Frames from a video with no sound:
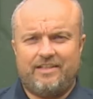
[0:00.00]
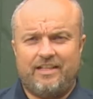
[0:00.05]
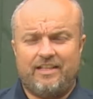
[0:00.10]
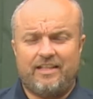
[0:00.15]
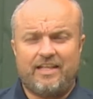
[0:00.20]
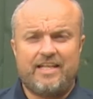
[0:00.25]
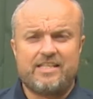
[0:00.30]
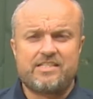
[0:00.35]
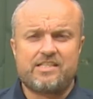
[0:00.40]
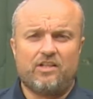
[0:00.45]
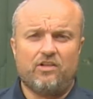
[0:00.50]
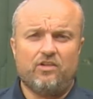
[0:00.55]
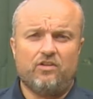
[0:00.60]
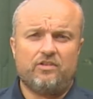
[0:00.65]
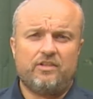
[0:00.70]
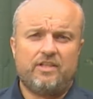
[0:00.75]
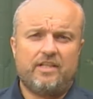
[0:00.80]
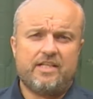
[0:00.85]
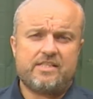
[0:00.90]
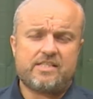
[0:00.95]
A lazy
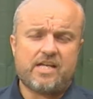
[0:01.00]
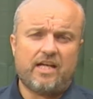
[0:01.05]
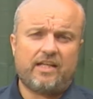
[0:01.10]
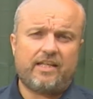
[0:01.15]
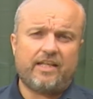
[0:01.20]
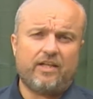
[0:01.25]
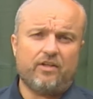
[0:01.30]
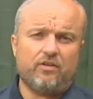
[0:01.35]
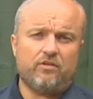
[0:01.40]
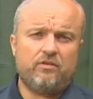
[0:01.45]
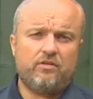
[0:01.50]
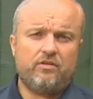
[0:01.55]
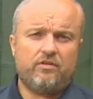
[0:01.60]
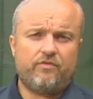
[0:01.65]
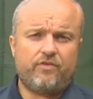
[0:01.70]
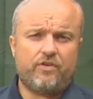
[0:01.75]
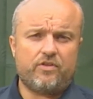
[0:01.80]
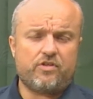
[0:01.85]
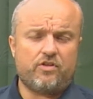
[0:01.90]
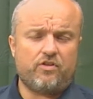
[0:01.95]
lawn is ideal
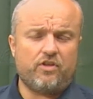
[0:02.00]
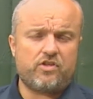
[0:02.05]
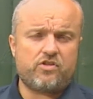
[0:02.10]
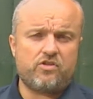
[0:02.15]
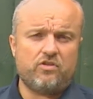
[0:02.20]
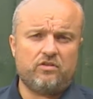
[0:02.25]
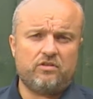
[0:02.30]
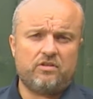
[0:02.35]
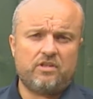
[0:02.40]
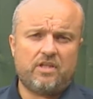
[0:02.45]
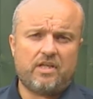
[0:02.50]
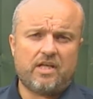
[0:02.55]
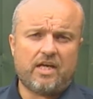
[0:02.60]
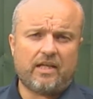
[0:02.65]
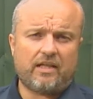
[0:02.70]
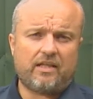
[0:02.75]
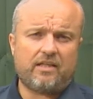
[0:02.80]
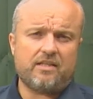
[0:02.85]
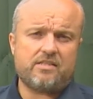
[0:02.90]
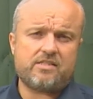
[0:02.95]
for a traditional
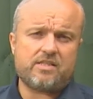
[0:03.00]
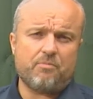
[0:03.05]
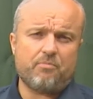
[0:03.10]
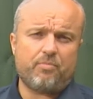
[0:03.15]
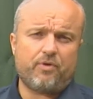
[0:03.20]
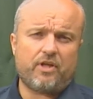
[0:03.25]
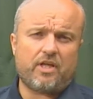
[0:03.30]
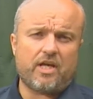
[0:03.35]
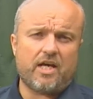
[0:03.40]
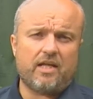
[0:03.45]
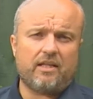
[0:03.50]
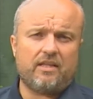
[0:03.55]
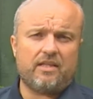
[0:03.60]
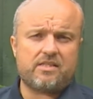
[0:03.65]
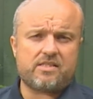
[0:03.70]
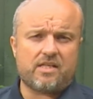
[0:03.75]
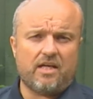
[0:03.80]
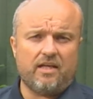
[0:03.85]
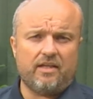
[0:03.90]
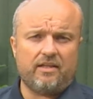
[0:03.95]
and contemporary garden
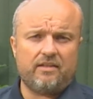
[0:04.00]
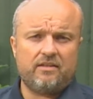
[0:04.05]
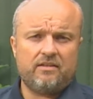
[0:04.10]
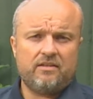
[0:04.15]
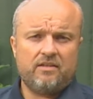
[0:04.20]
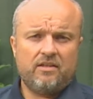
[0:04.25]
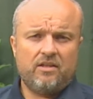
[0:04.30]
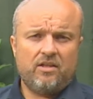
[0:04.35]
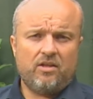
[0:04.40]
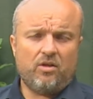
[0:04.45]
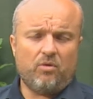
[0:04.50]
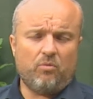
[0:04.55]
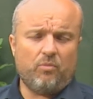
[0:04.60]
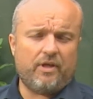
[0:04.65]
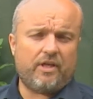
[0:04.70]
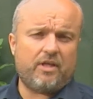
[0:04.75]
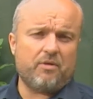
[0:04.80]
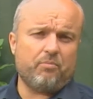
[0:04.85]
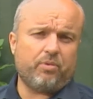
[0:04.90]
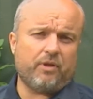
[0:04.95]
design and
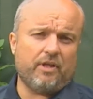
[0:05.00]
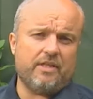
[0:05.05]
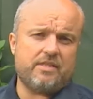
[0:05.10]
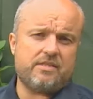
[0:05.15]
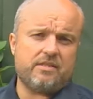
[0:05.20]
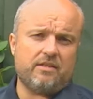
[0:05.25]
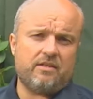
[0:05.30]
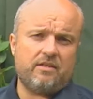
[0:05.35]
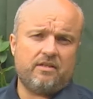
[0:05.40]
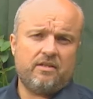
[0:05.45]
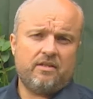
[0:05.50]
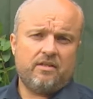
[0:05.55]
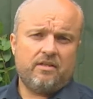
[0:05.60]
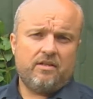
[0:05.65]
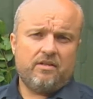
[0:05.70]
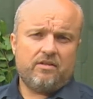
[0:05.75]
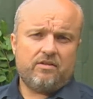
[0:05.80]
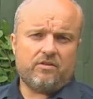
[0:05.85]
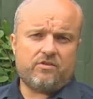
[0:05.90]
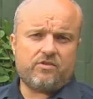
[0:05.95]
when completed
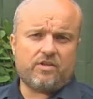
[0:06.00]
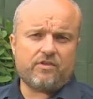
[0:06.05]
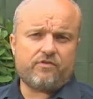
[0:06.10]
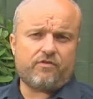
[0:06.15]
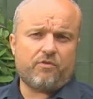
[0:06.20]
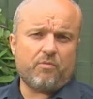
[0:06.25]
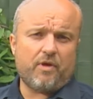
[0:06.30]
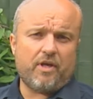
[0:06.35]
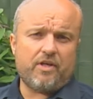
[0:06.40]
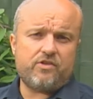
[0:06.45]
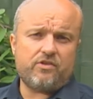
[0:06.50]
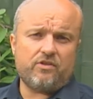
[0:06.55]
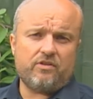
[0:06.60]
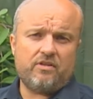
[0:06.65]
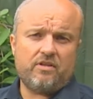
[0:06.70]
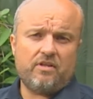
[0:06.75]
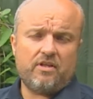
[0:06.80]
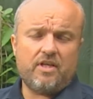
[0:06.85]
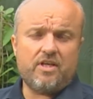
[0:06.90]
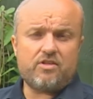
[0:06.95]
the transformation
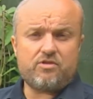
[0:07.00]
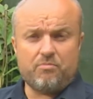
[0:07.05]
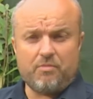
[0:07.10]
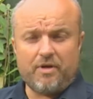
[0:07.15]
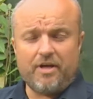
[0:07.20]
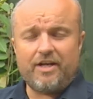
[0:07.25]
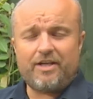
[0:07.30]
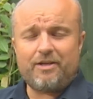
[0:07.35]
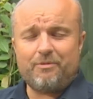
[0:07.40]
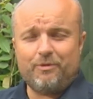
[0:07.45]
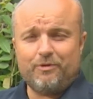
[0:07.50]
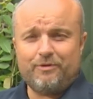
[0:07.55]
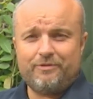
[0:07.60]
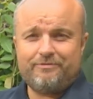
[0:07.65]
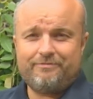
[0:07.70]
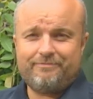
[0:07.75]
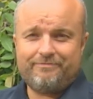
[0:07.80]
is remarkable.